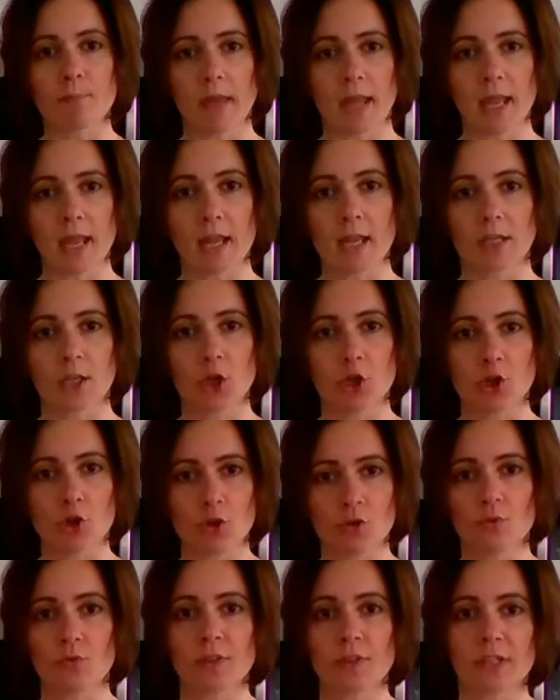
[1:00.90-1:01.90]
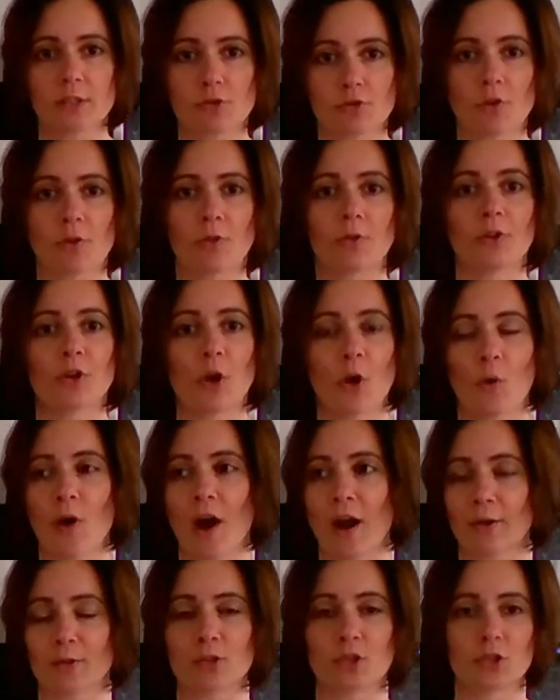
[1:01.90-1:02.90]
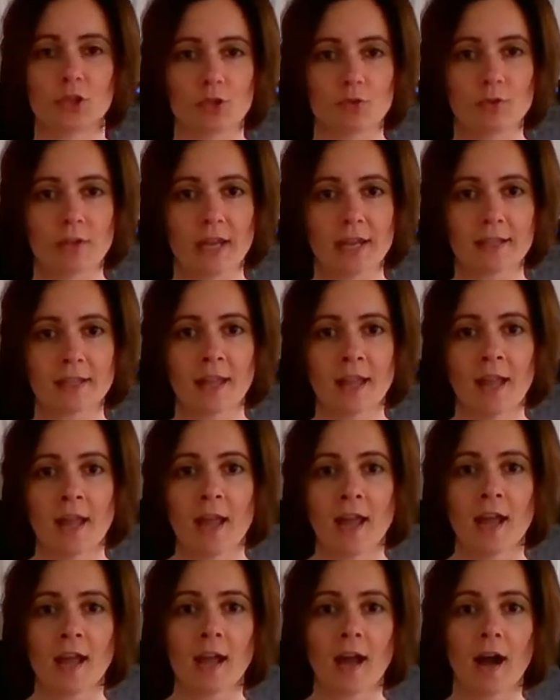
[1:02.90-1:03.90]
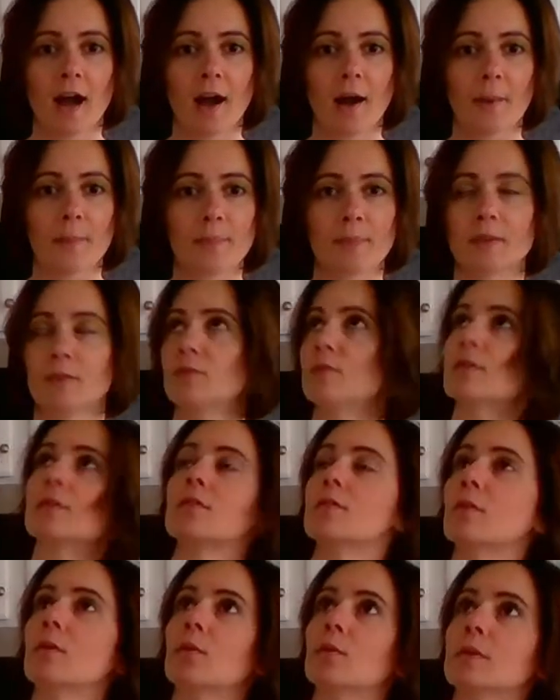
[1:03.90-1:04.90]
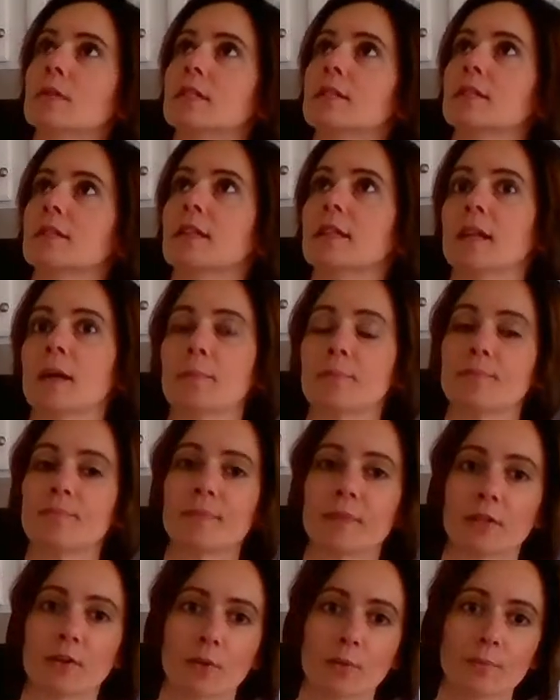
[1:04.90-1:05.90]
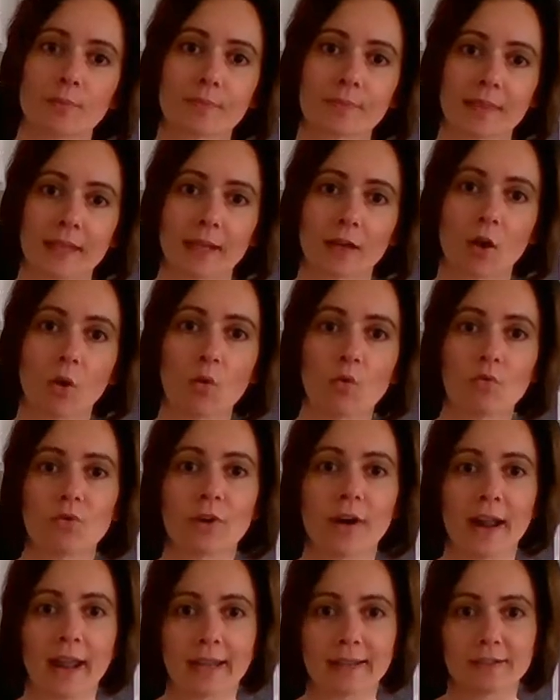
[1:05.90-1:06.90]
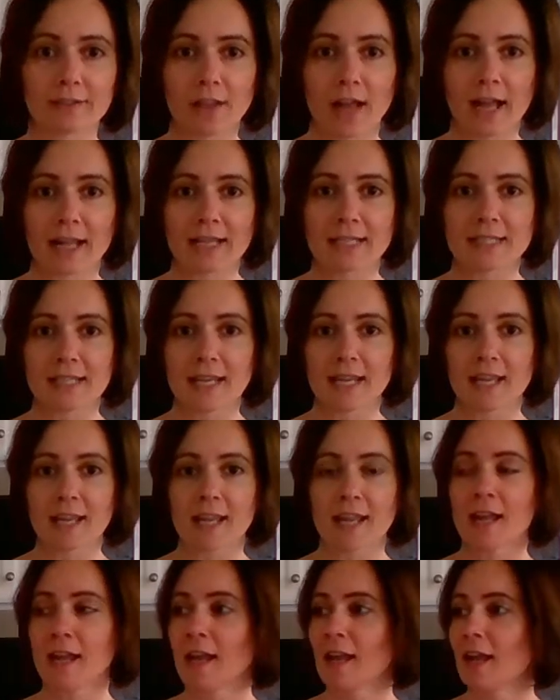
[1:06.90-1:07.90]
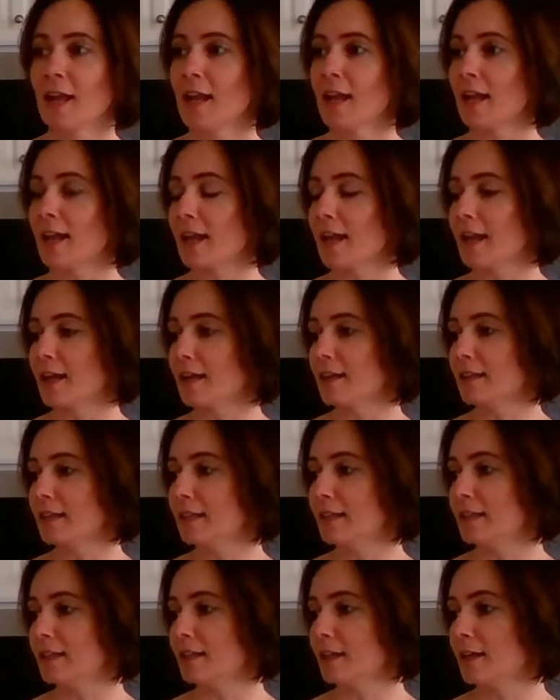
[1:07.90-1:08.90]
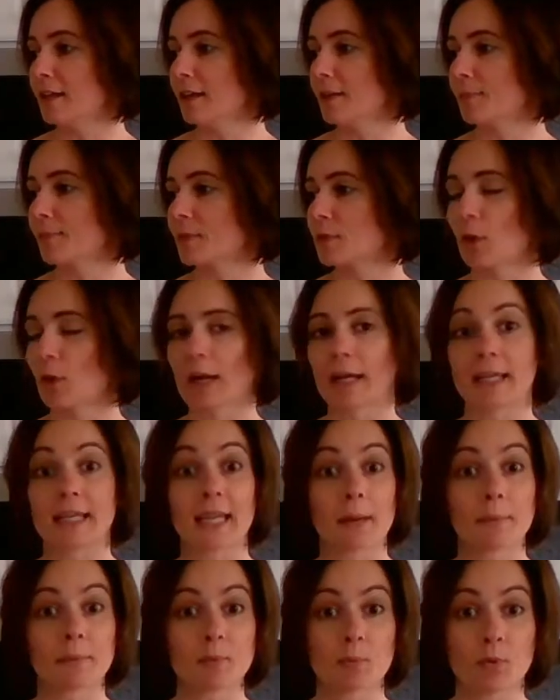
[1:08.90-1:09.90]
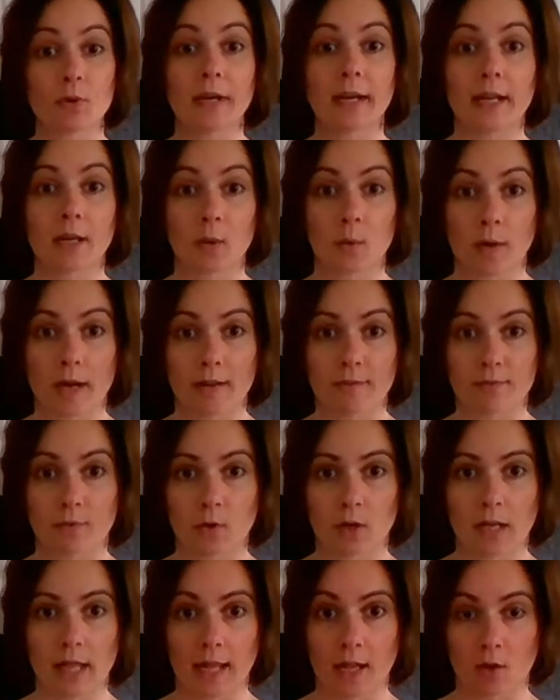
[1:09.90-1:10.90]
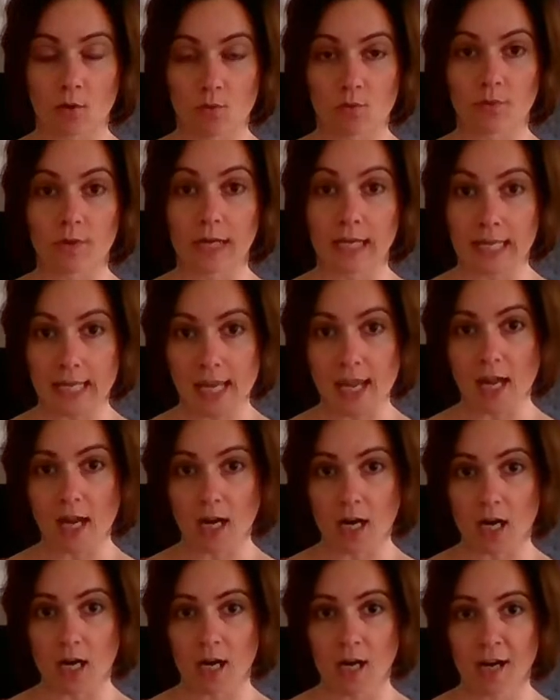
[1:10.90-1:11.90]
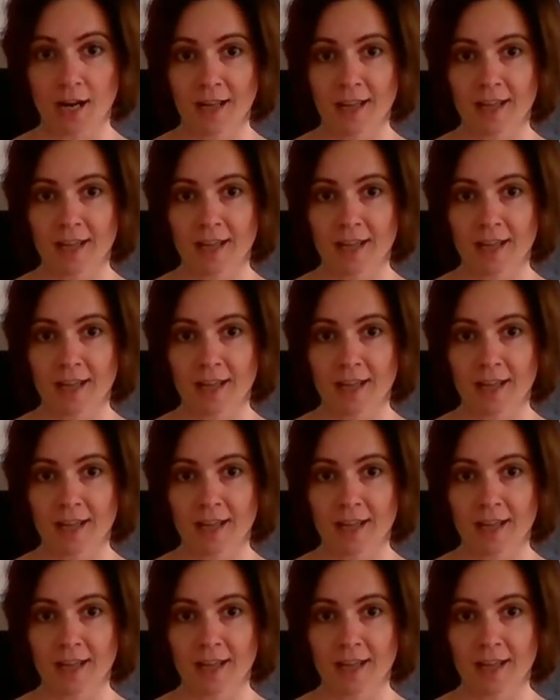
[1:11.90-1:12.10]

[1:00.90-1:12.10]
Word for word: big and new that you don't know how to do yet, you just always end up, you know, like overanalyzing. And so I kept putting it away for like over a year.